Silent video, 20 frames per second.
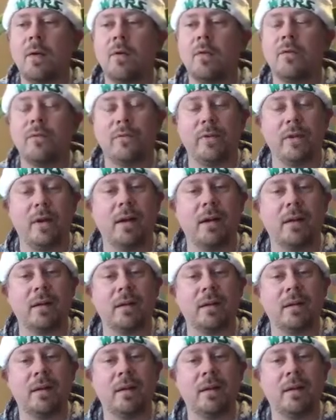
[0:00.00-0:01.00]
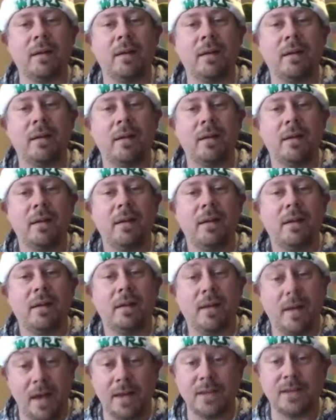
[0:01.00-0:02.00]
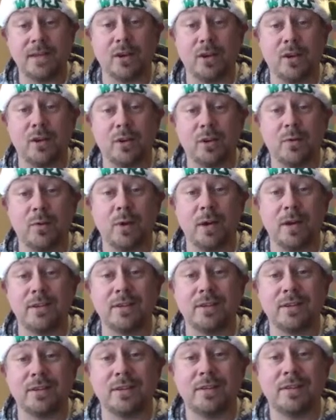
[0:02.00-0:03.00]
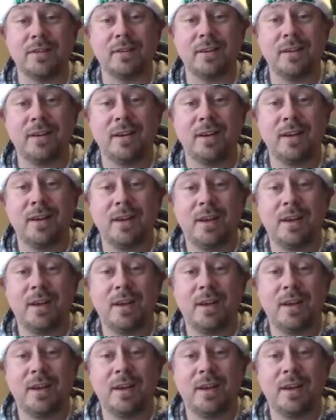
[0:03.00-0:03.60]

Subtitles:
Fuck. That's a good question. I